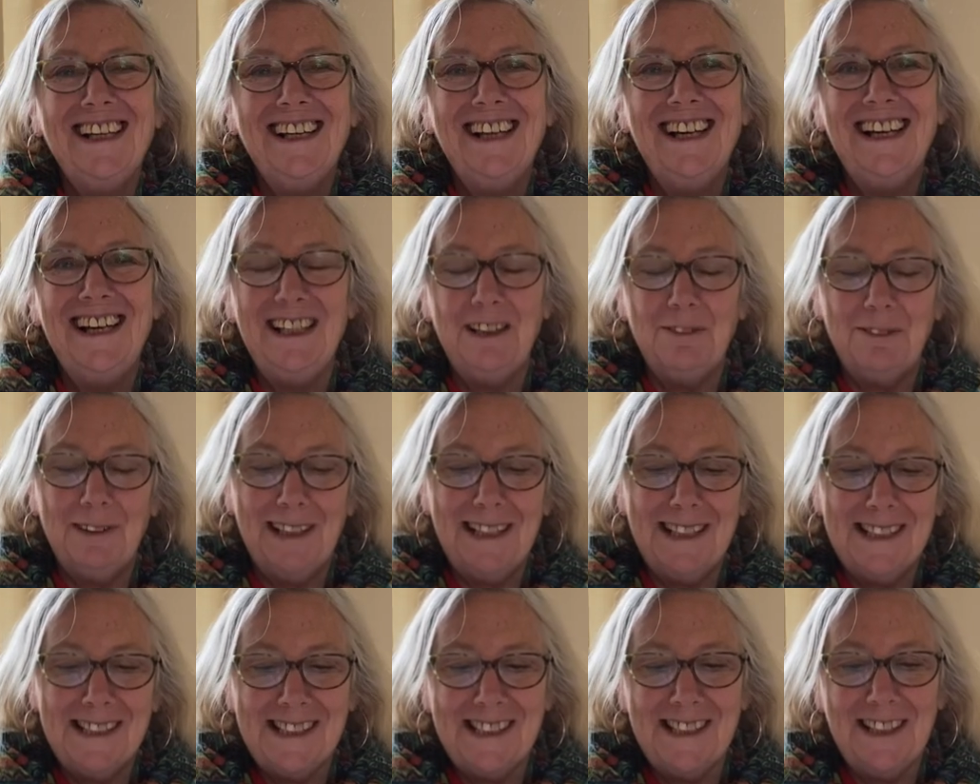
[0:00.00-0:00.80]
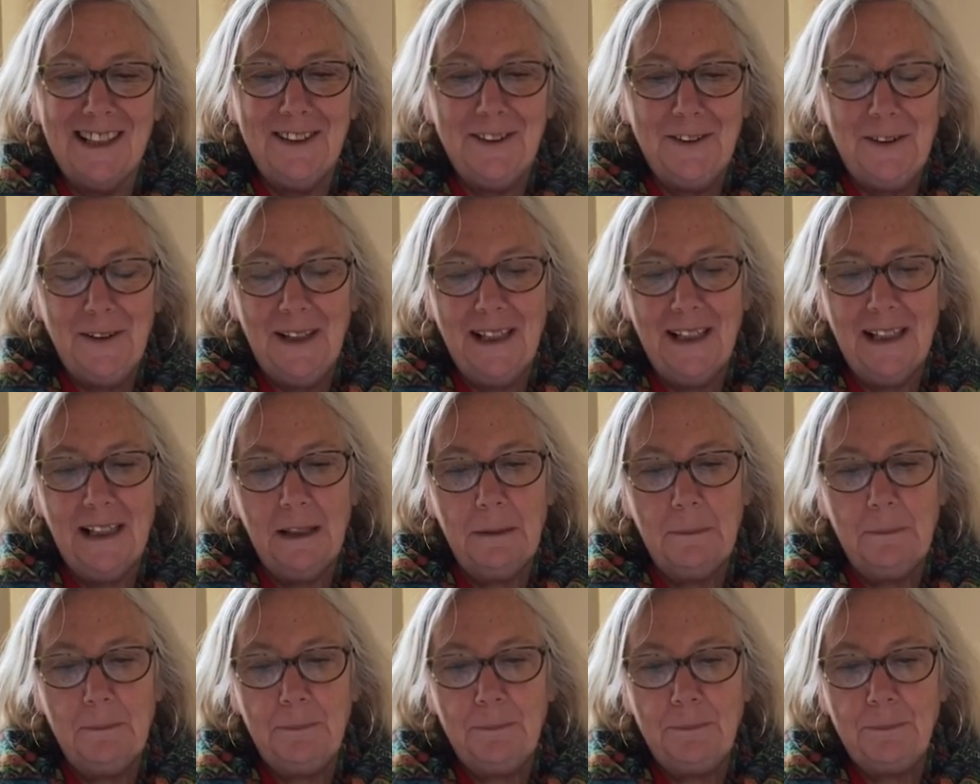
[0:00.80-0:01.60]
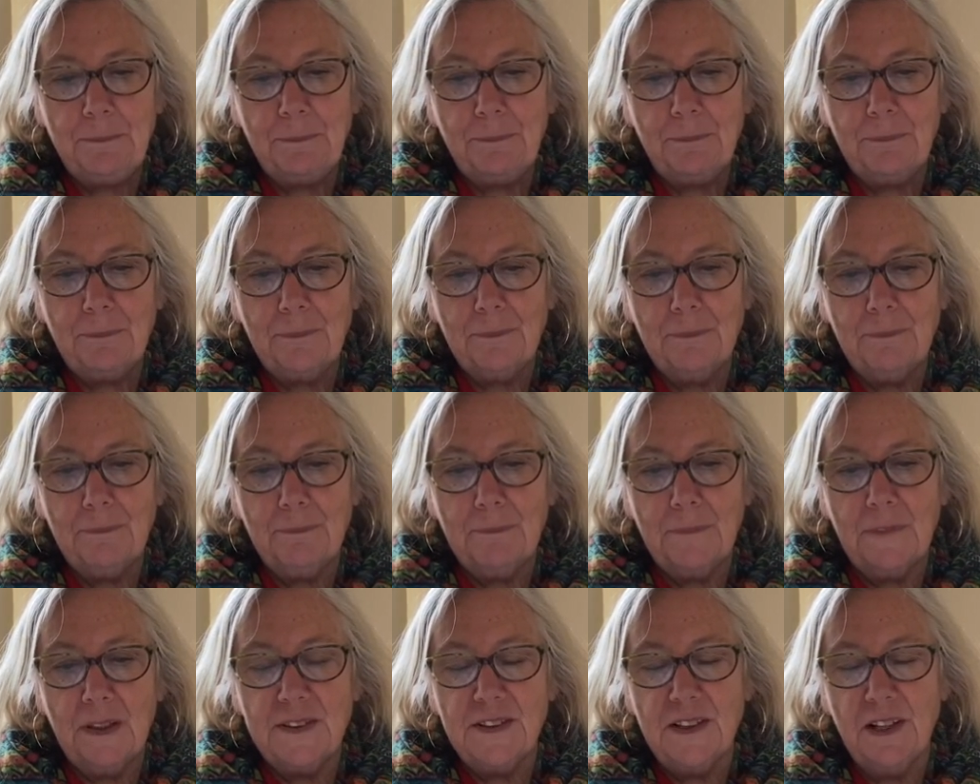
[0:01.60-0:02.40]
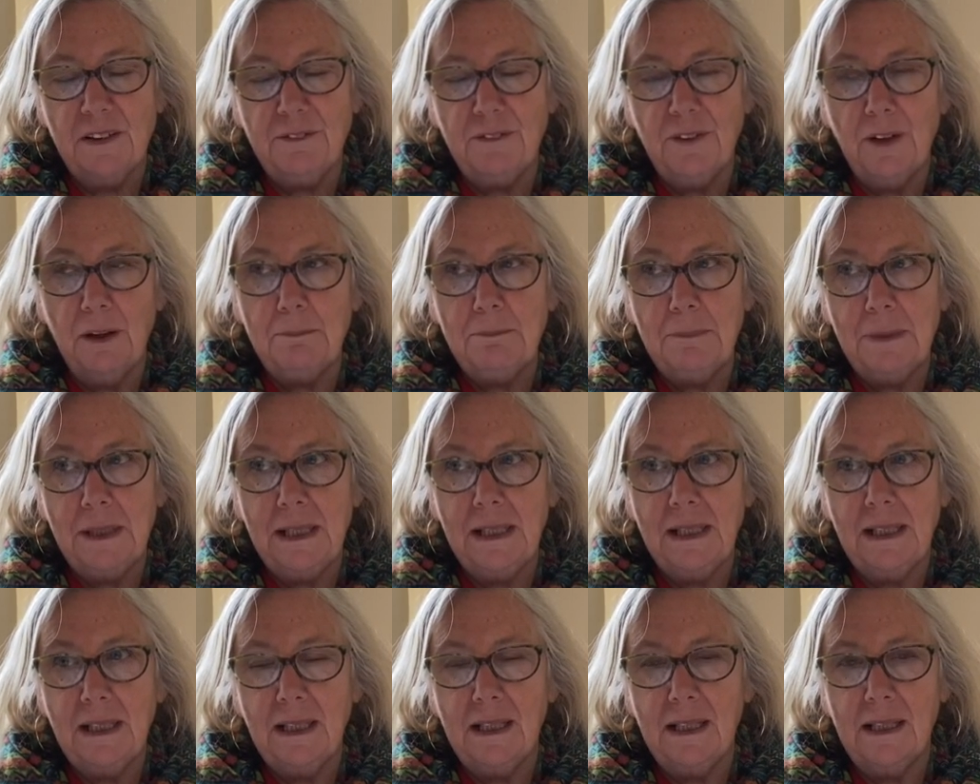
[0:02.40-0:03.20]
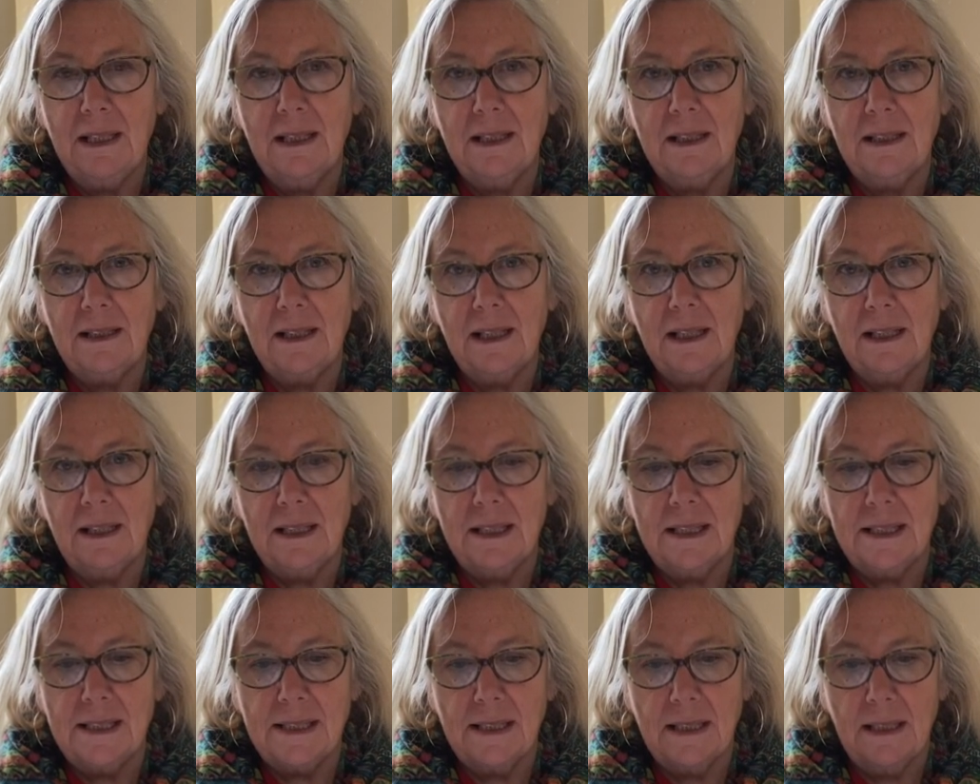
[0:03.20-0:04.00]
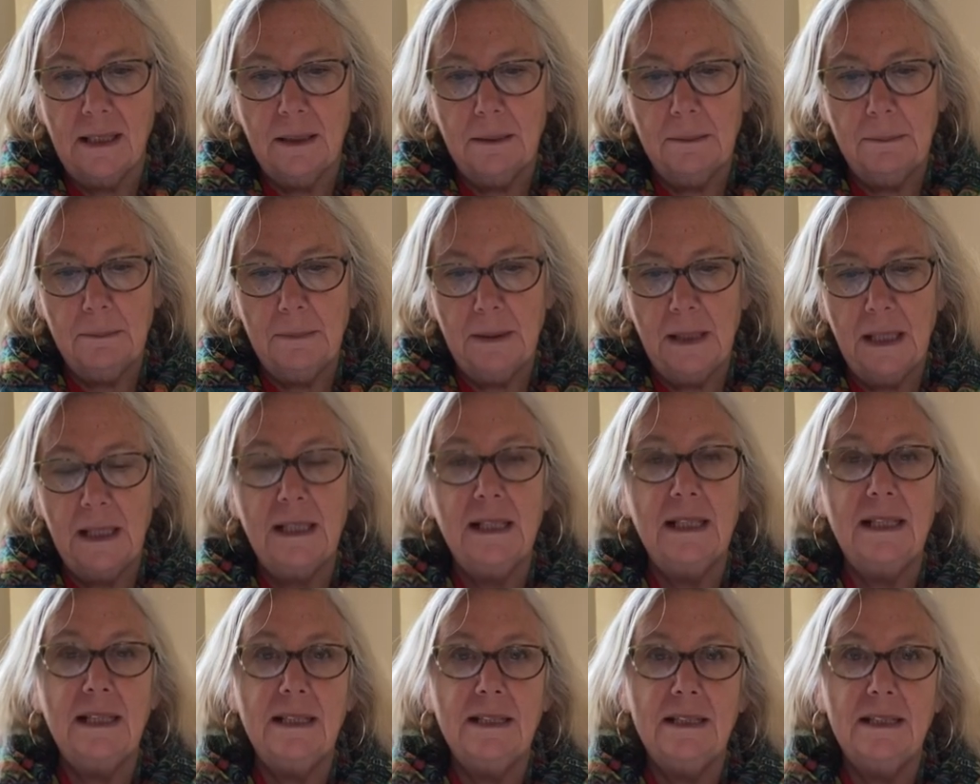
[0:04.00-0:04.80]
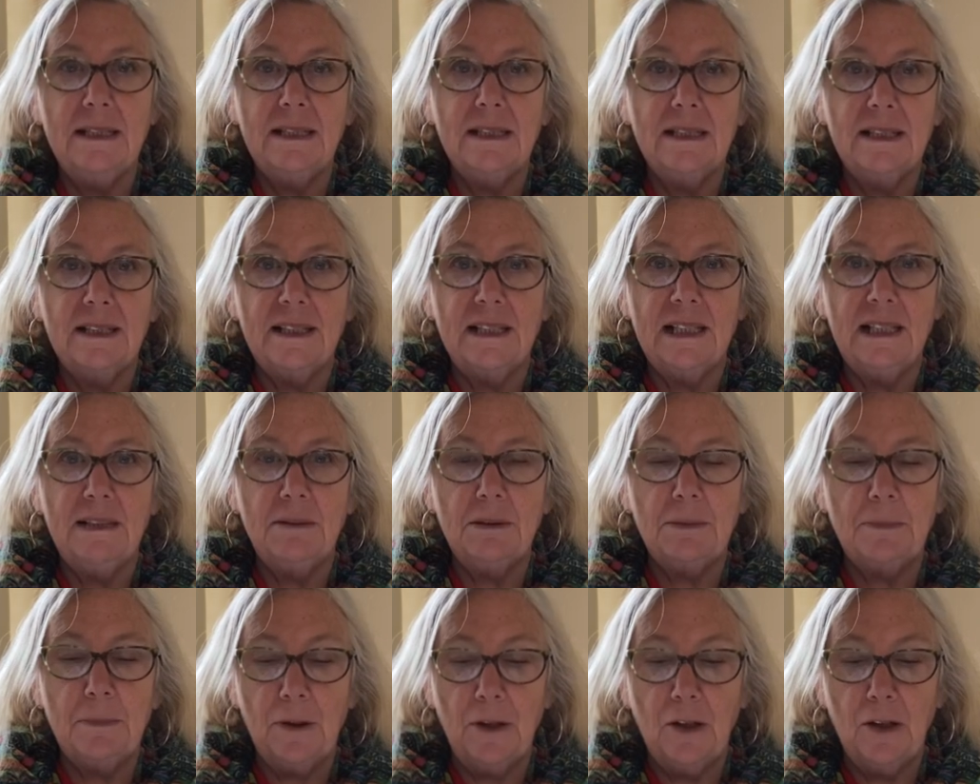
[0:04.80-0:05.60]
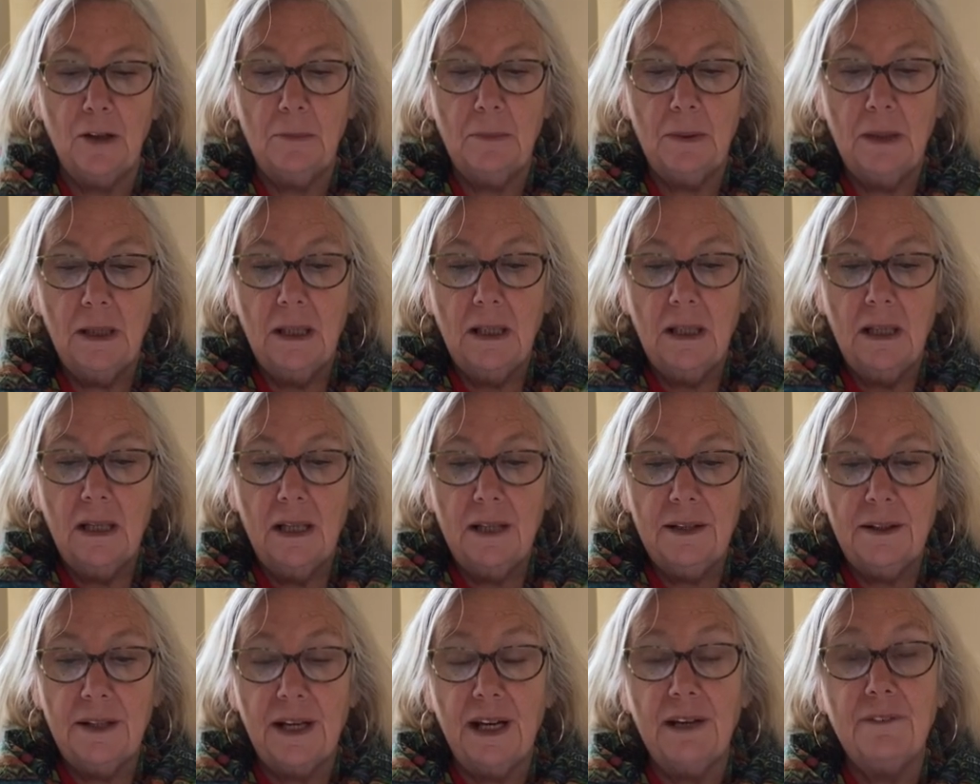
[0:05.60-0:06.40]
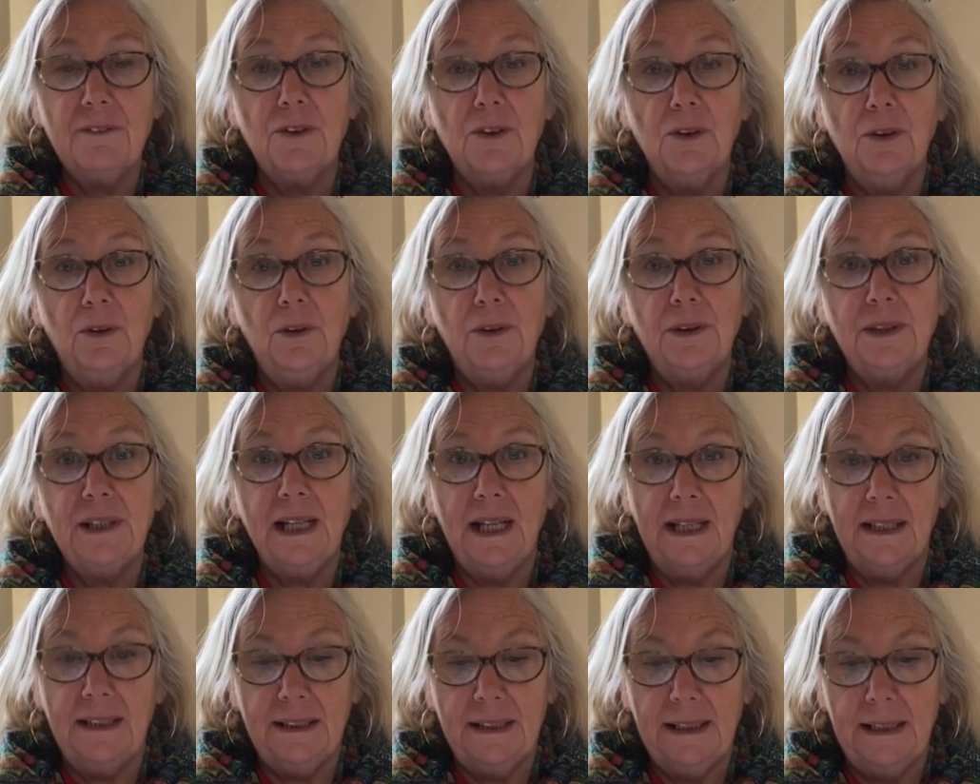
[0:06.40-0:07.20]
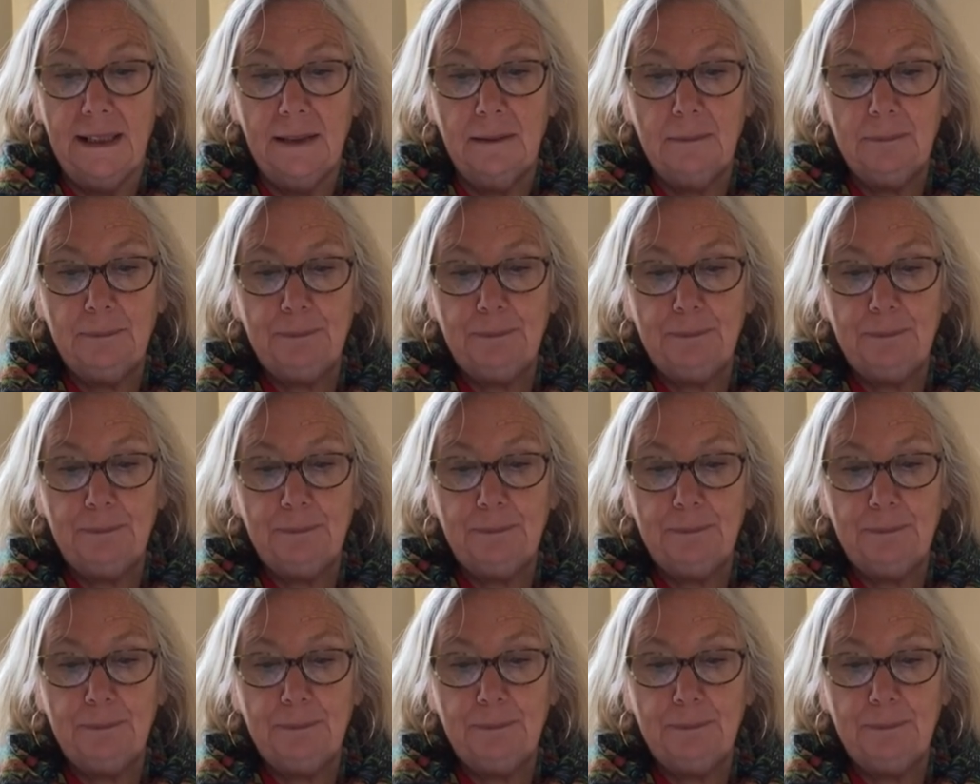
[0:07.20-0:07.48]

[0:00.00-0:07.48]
Anyway, so from me there is an Indian themed poem that I've called Gandhi.